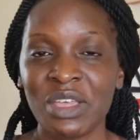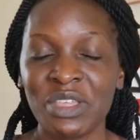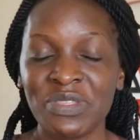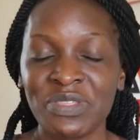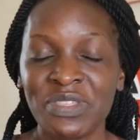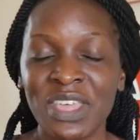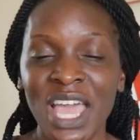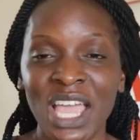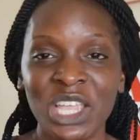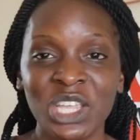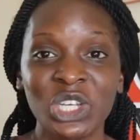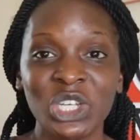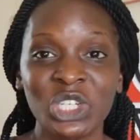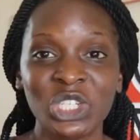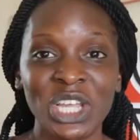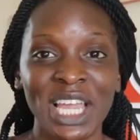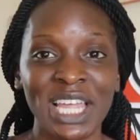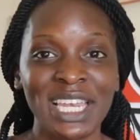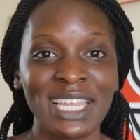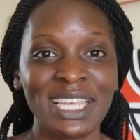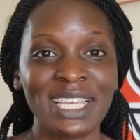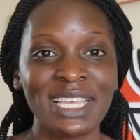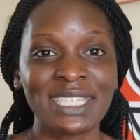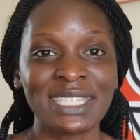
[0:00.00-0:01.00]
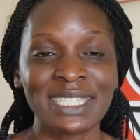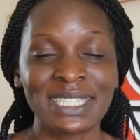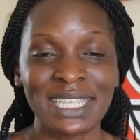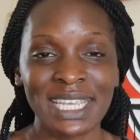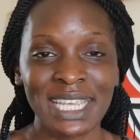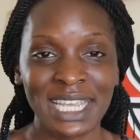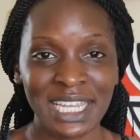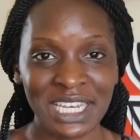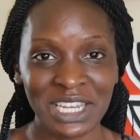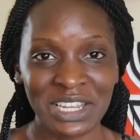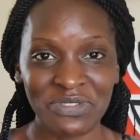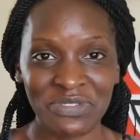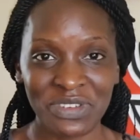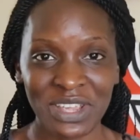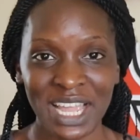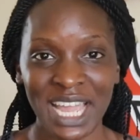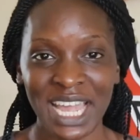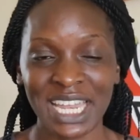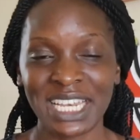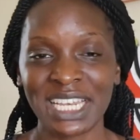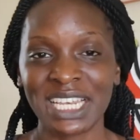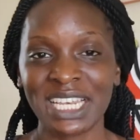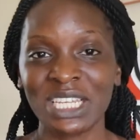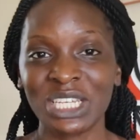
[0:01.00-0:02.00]
they are usually
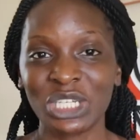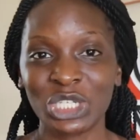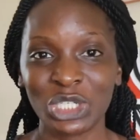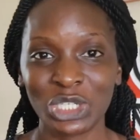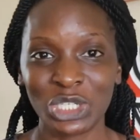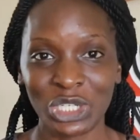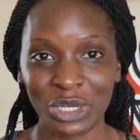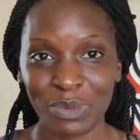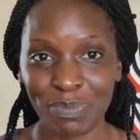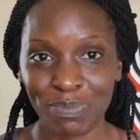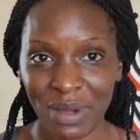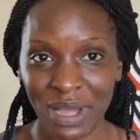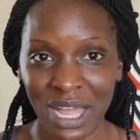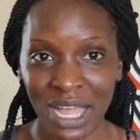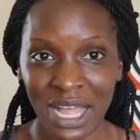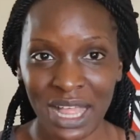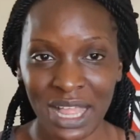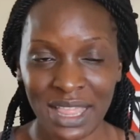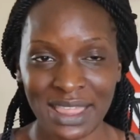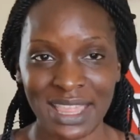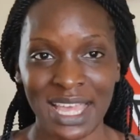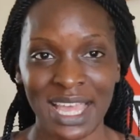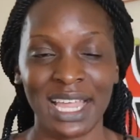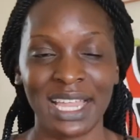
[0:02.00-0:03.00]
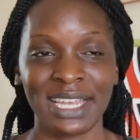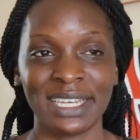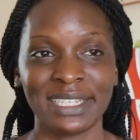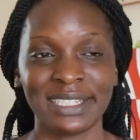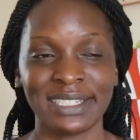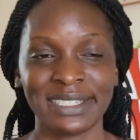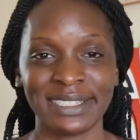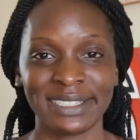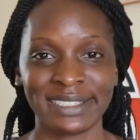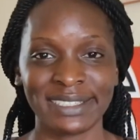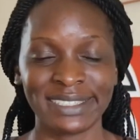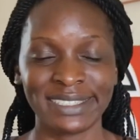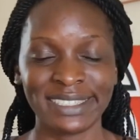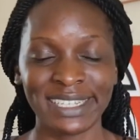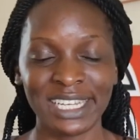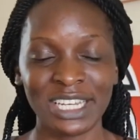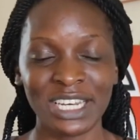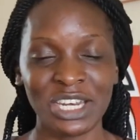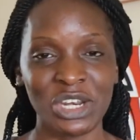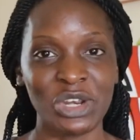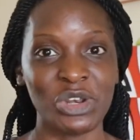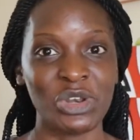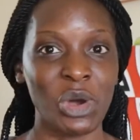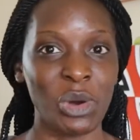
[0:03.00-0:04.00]
significantly cheaper than
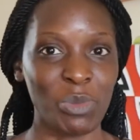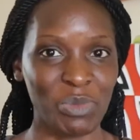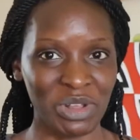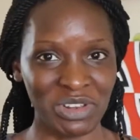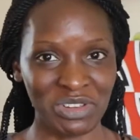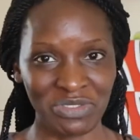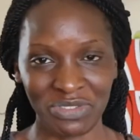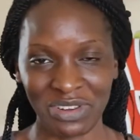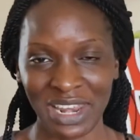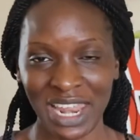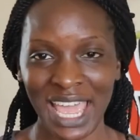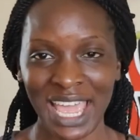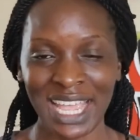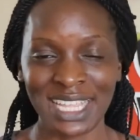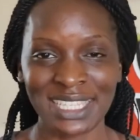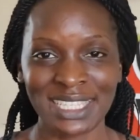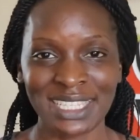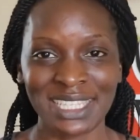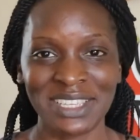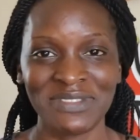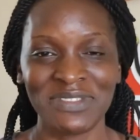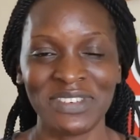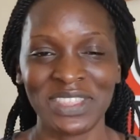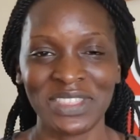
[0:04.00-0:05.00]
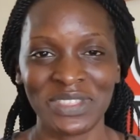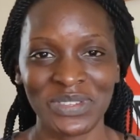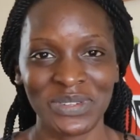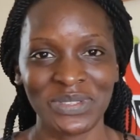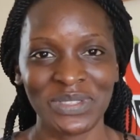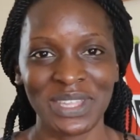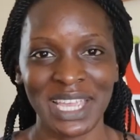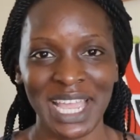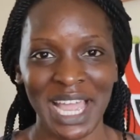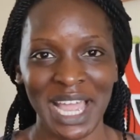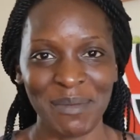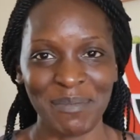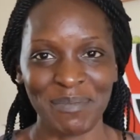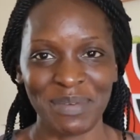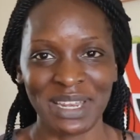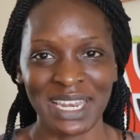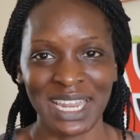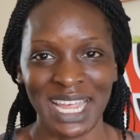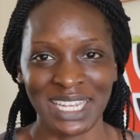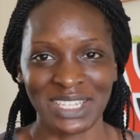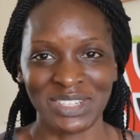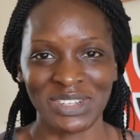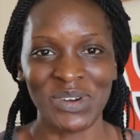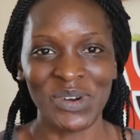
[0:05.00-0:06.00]
normal flights, even though they happen
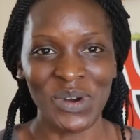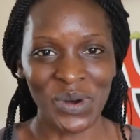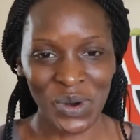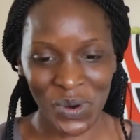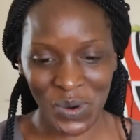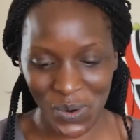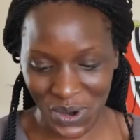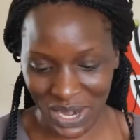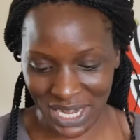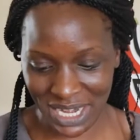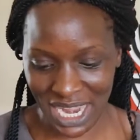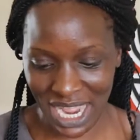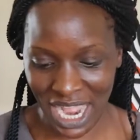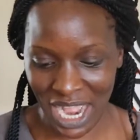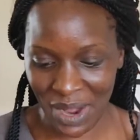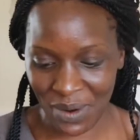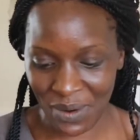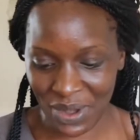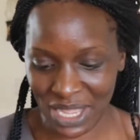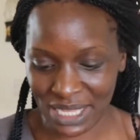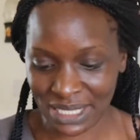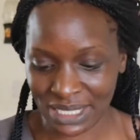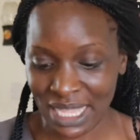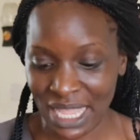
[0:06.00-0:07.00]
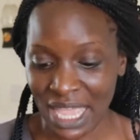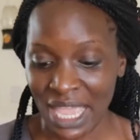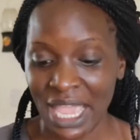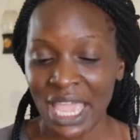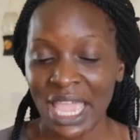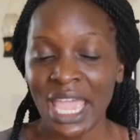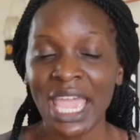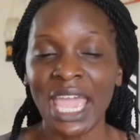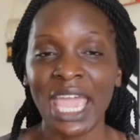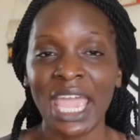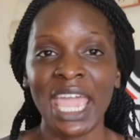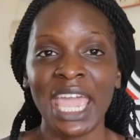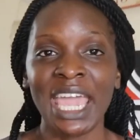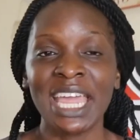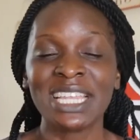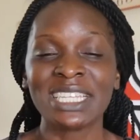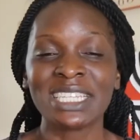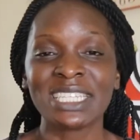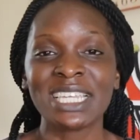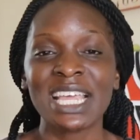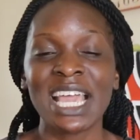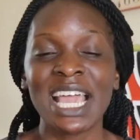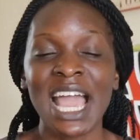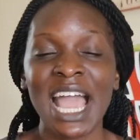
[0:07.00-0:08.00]
at awkward hours.
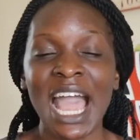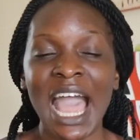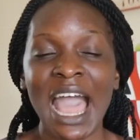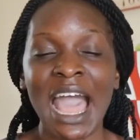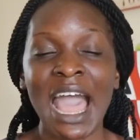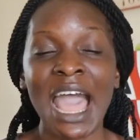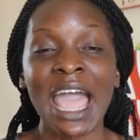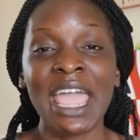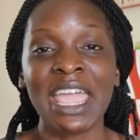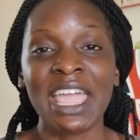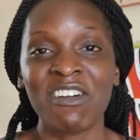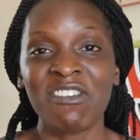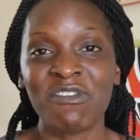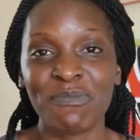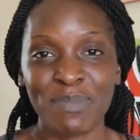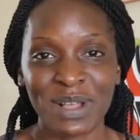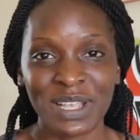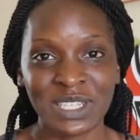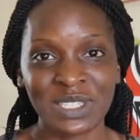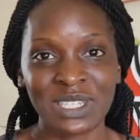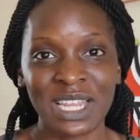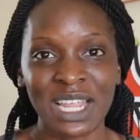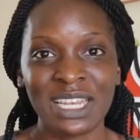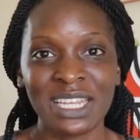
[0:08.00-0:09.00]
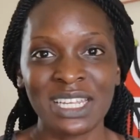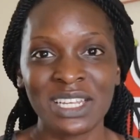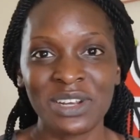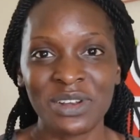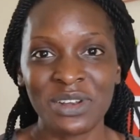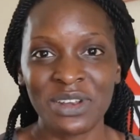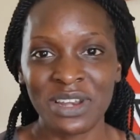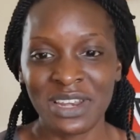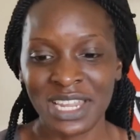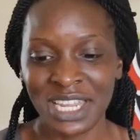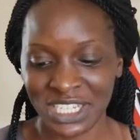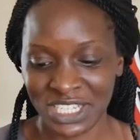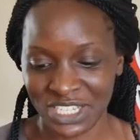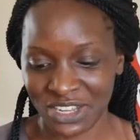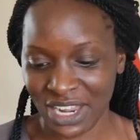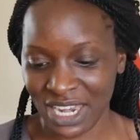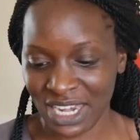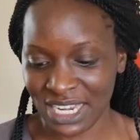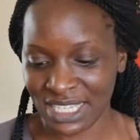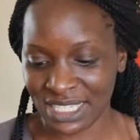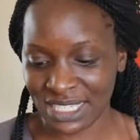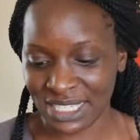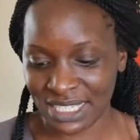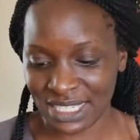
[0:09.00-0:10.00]
And I have personally
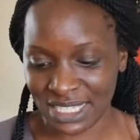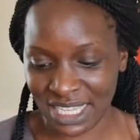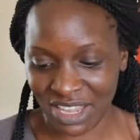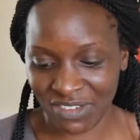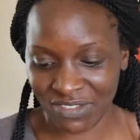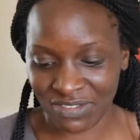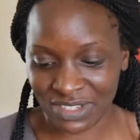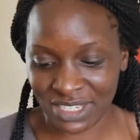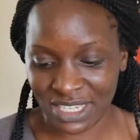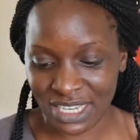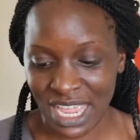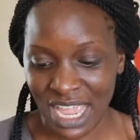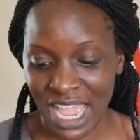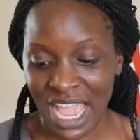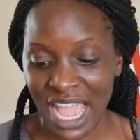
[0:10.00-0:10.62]
literally saved,